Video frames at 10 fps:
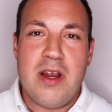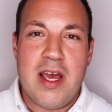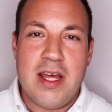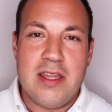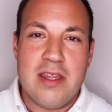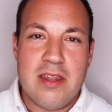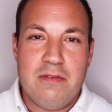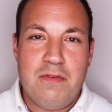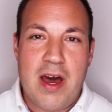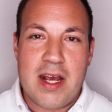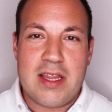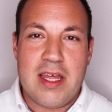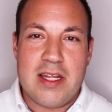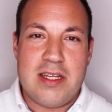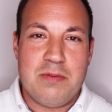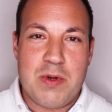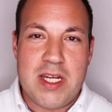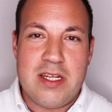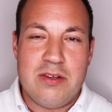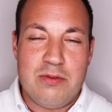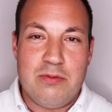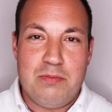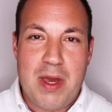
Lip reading: and the fact that we need to